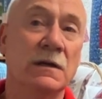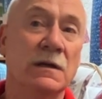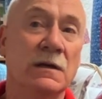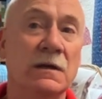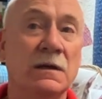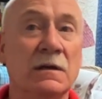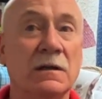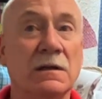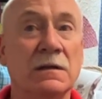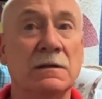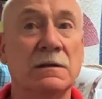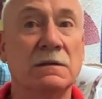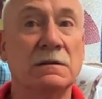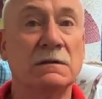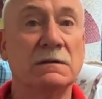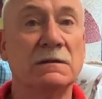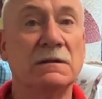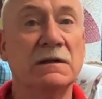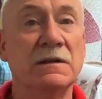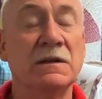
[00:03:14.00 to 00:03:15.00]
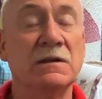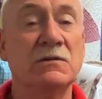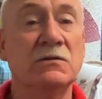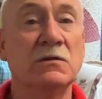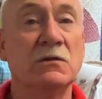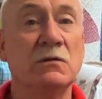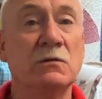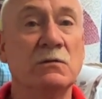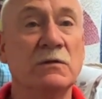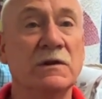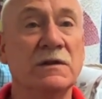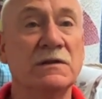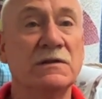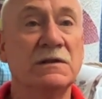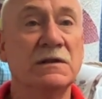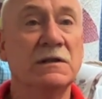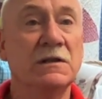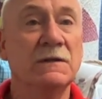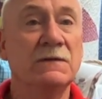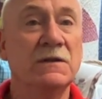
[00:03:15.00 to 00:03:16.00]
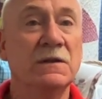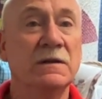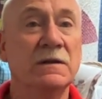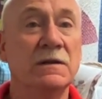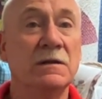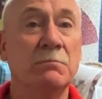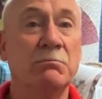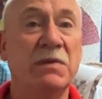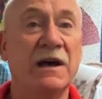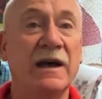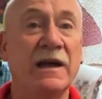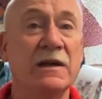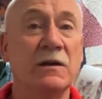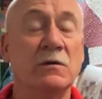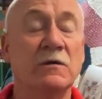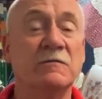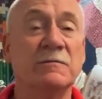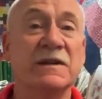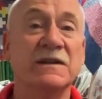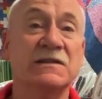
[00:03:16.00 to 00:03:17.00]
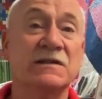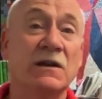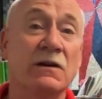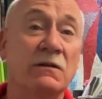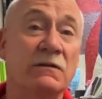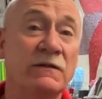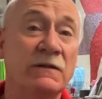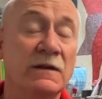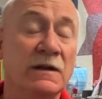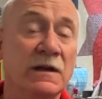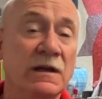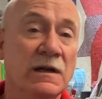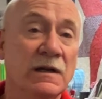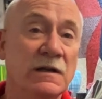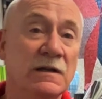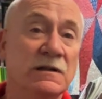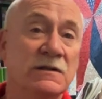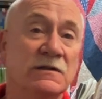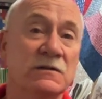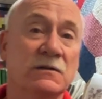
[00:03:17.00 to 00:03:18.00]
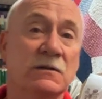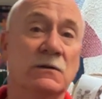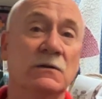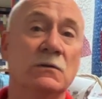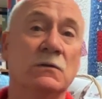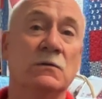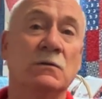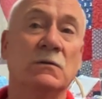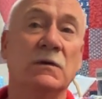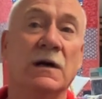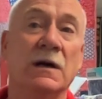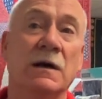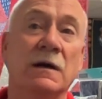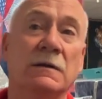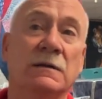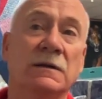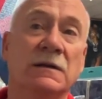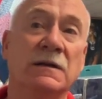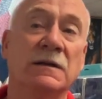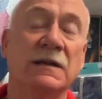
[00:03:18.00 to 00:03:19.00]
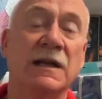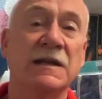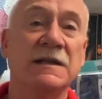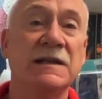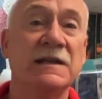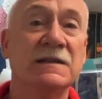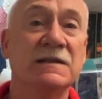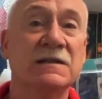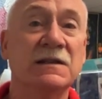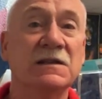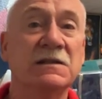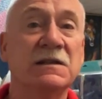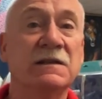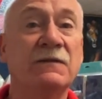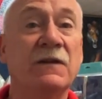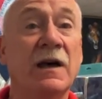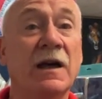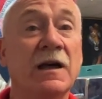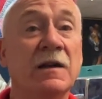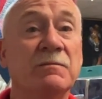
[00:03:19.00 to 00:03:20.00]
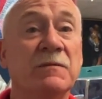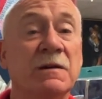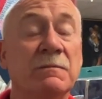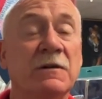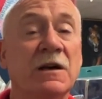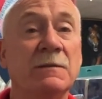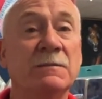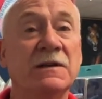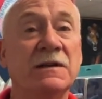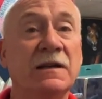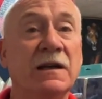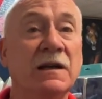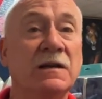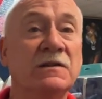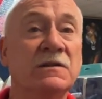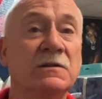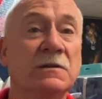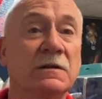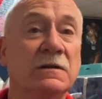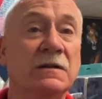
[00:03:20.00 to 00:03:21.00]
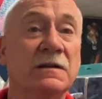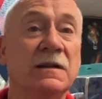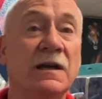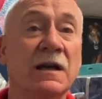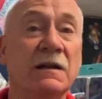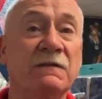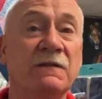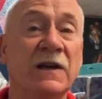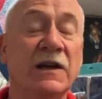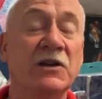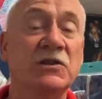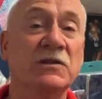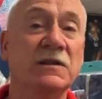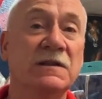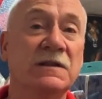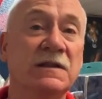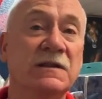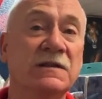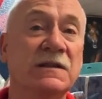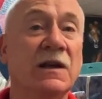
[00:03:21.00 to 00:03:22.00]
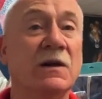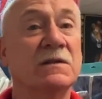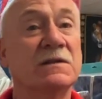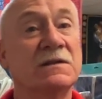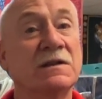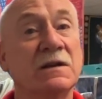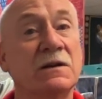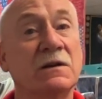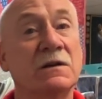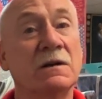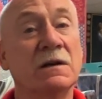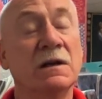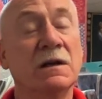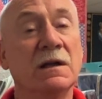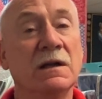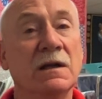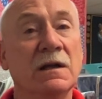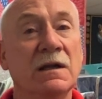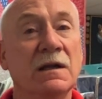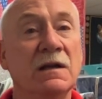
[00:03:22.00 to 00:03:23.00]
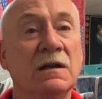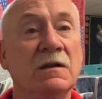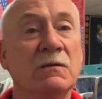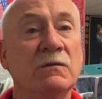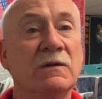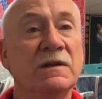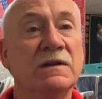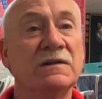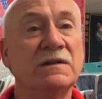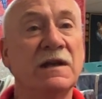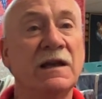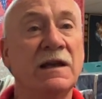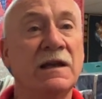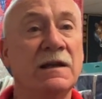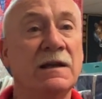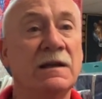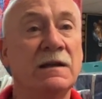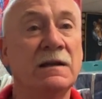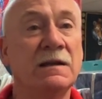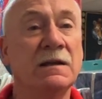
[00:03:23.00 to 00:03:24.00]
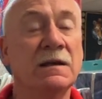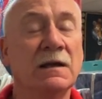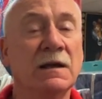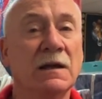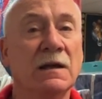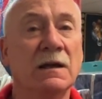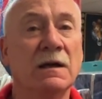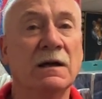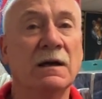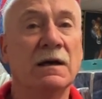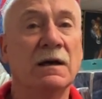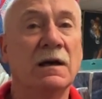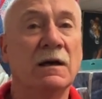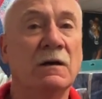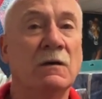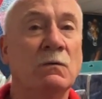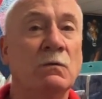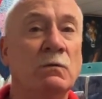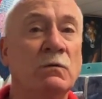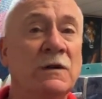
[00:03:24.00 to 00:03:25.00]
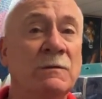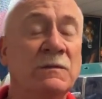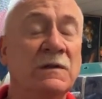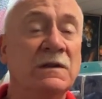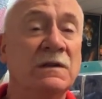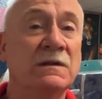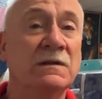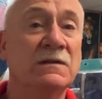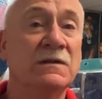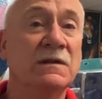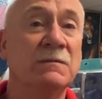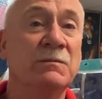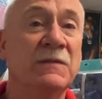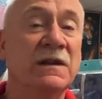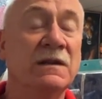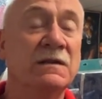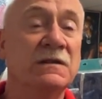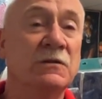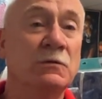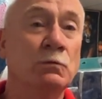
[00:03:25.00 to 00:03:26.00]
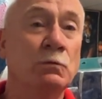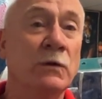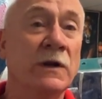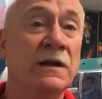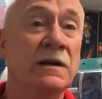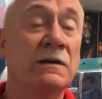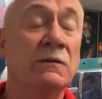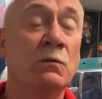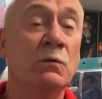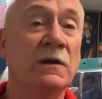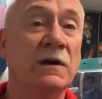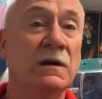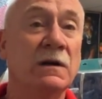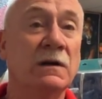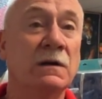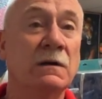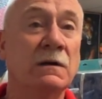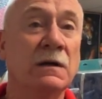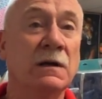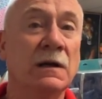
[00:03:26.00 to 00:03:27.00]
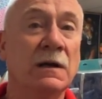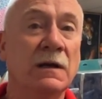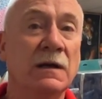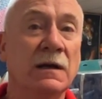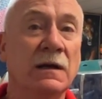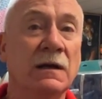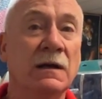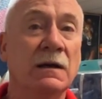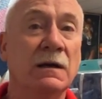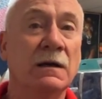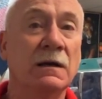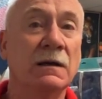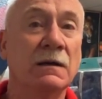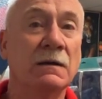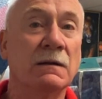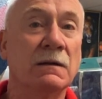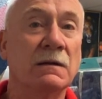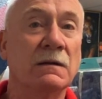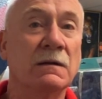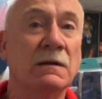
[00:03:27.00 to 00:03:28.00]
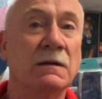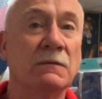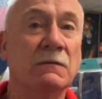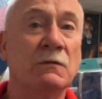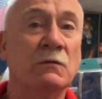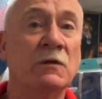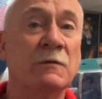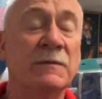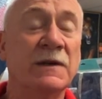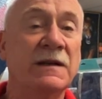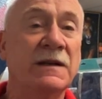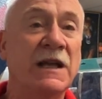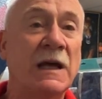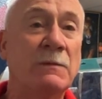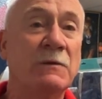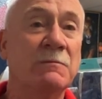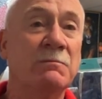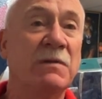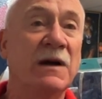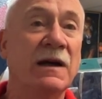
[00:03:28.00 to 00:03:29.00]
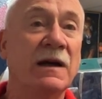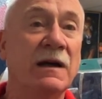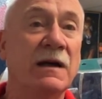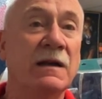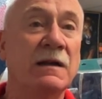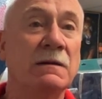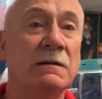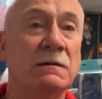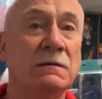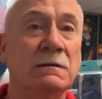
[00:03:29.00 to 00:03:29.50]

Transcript: little intro was to give you a little bio of myself. So in 1965, my mom and dad started High Fashion Discount Center, and it was a women's and men's ready-to-wear where my dad would buy